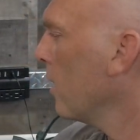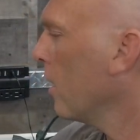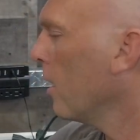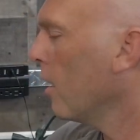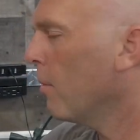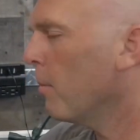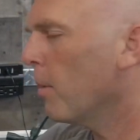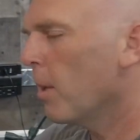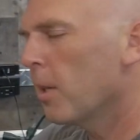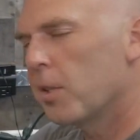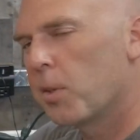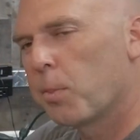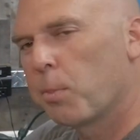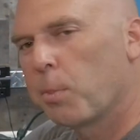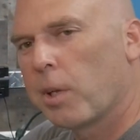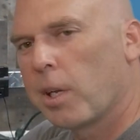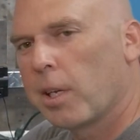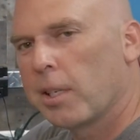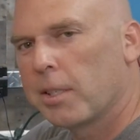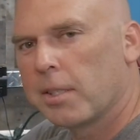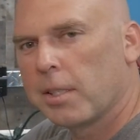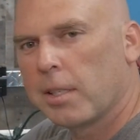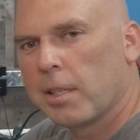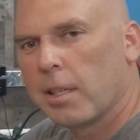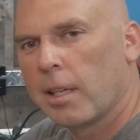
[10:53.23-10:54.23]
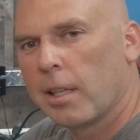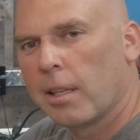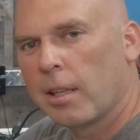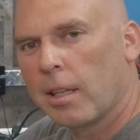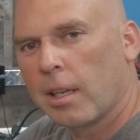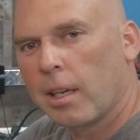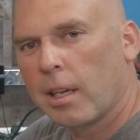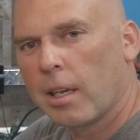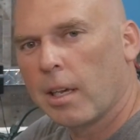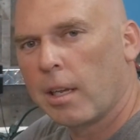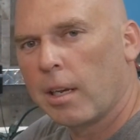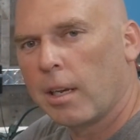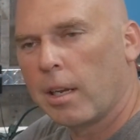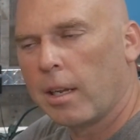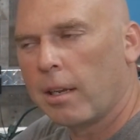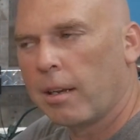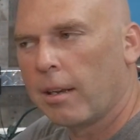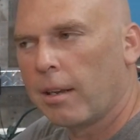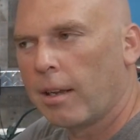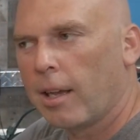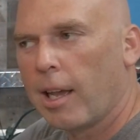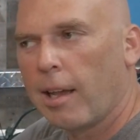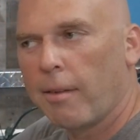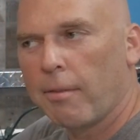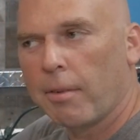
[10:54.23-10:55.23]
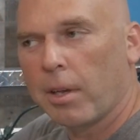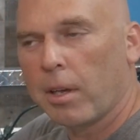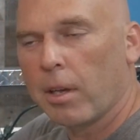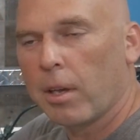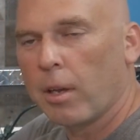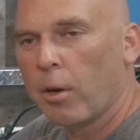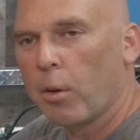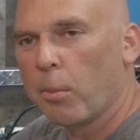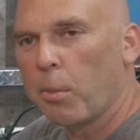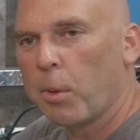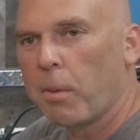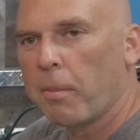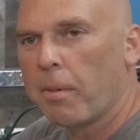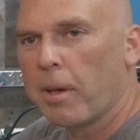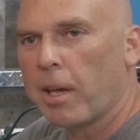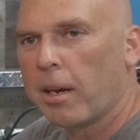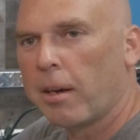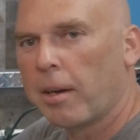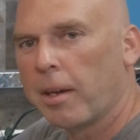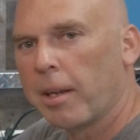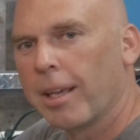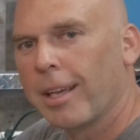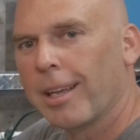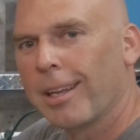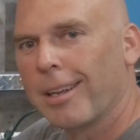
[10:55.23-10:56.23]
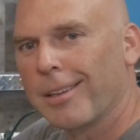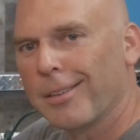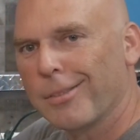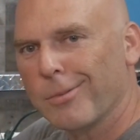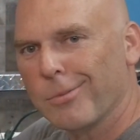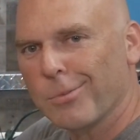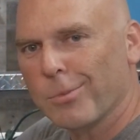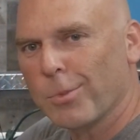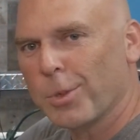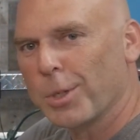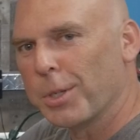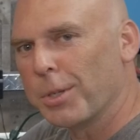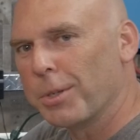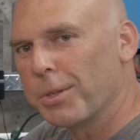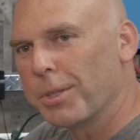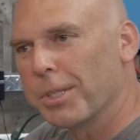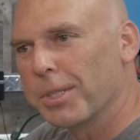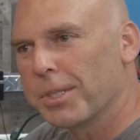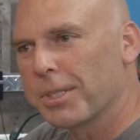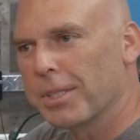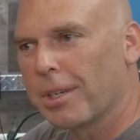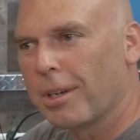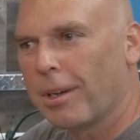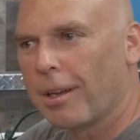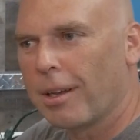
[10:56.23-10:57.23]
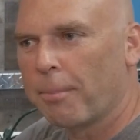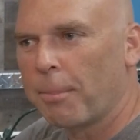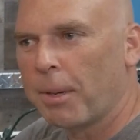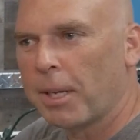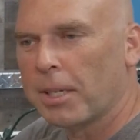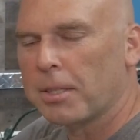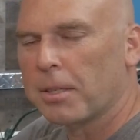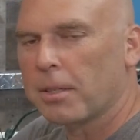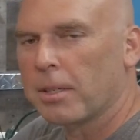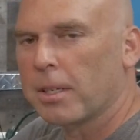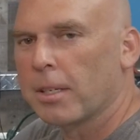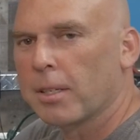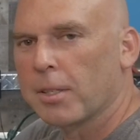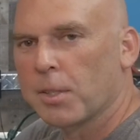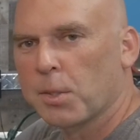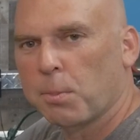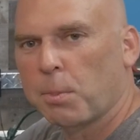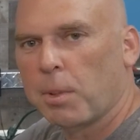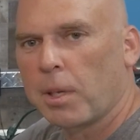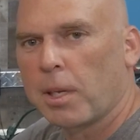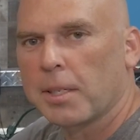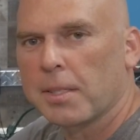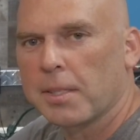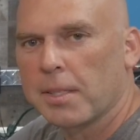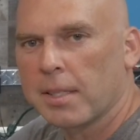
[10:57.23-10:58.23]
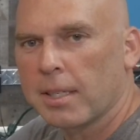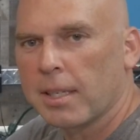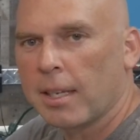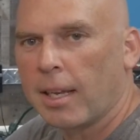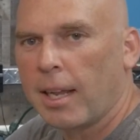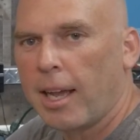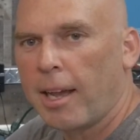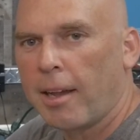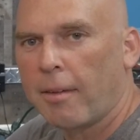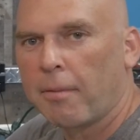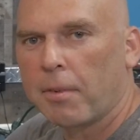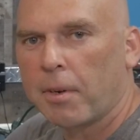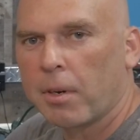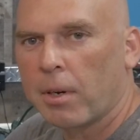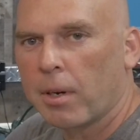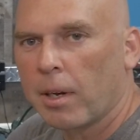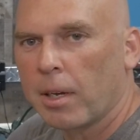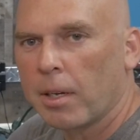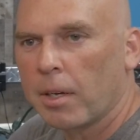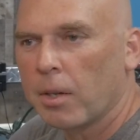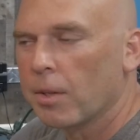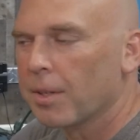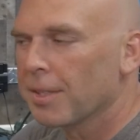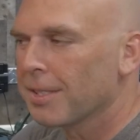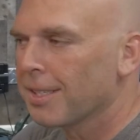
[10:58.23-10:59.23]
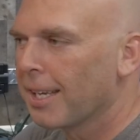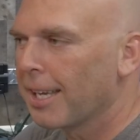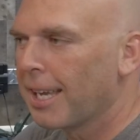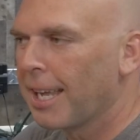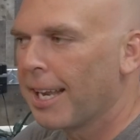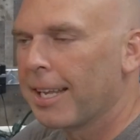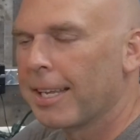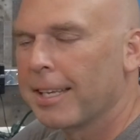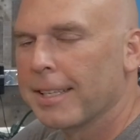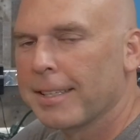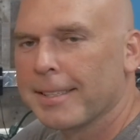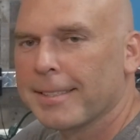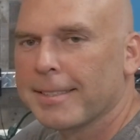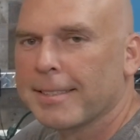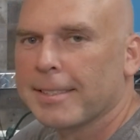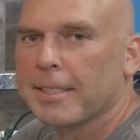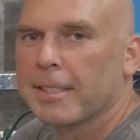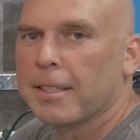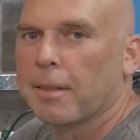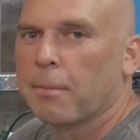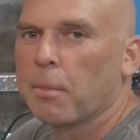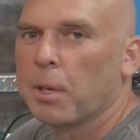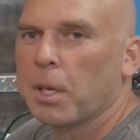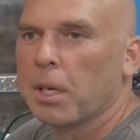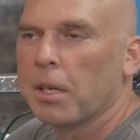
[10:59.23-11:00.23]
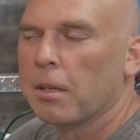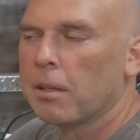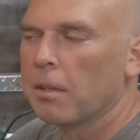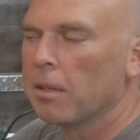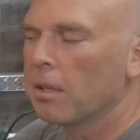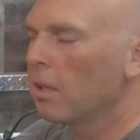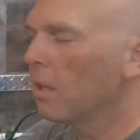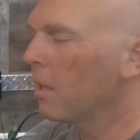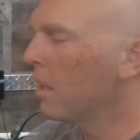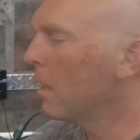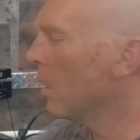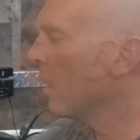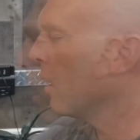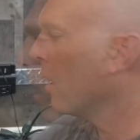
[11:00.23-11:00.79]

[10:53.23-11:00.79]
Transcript: Um, I spliced in the cutting. I haven't cut open the battery yet. What you just saw, I'm actually going to splice in after I do this. I got to get this in the mail.